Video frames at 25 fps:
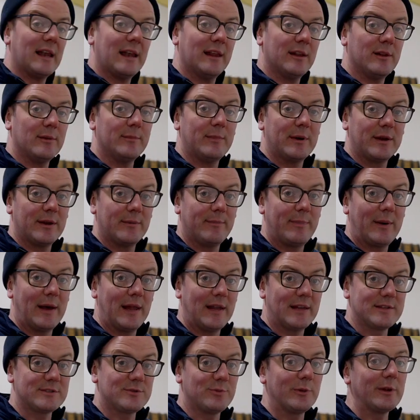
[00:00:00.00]
A little bit of
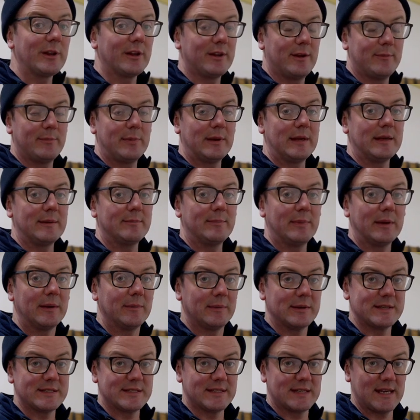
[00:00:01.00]
pellets, whether that be B
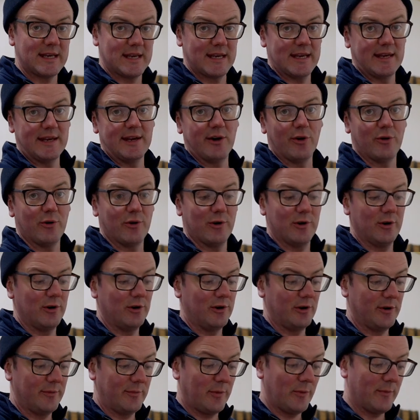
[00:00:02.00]
B C or
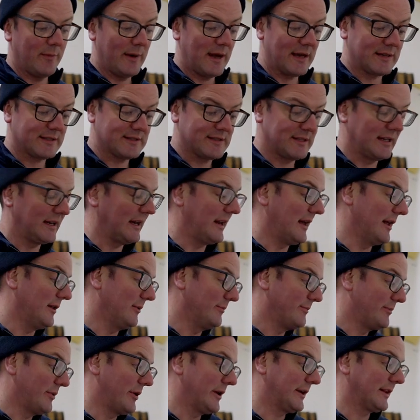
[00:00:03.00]
LupoMax, that'll
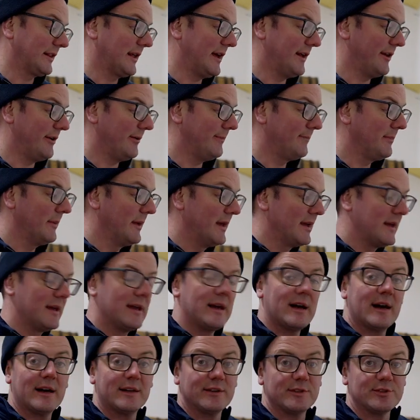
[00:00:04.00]
help break that up
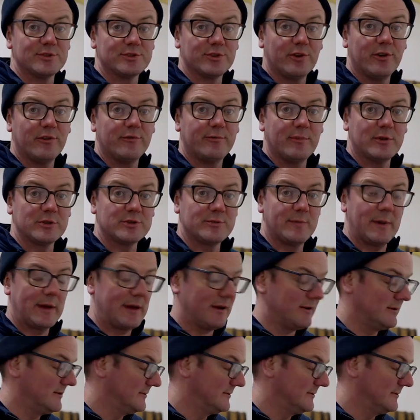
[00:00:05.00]
and dissolve much better.